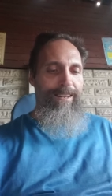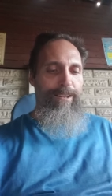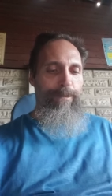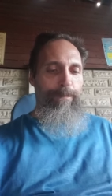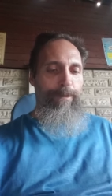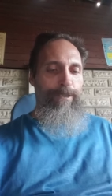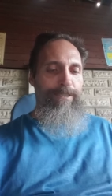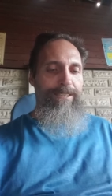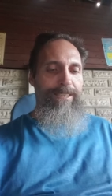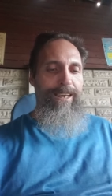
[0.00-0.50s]
The
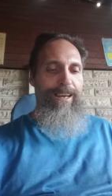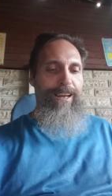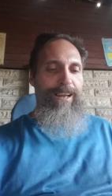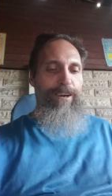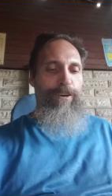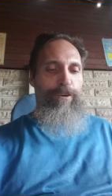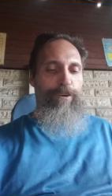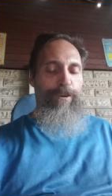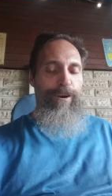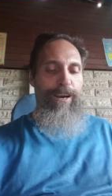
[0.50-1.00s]

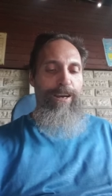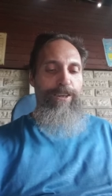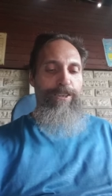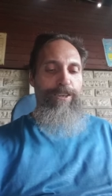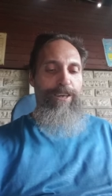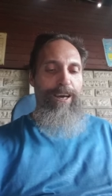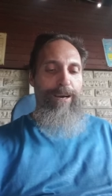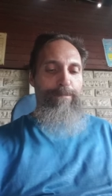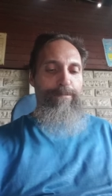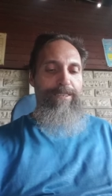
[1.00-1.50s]
Montana crash
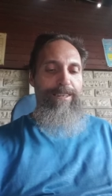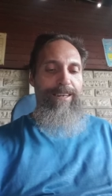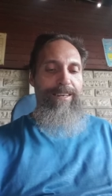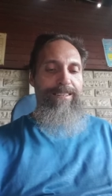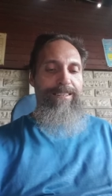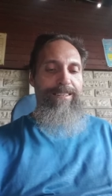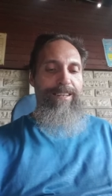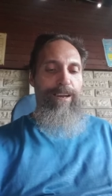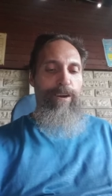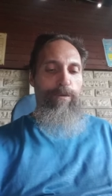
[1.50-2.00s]
comes
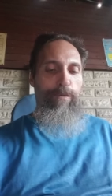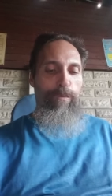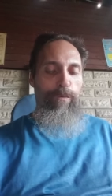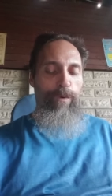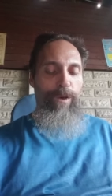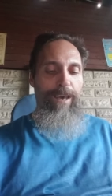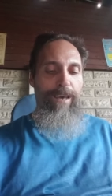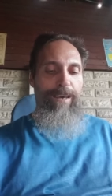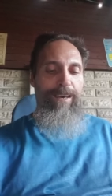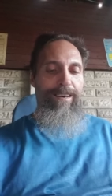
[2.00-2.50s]
less than a
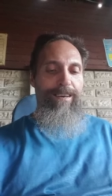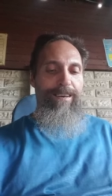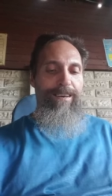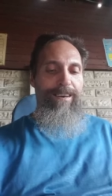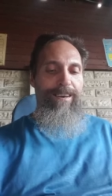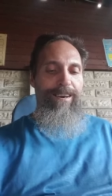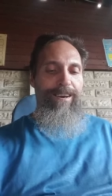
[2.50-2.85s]
week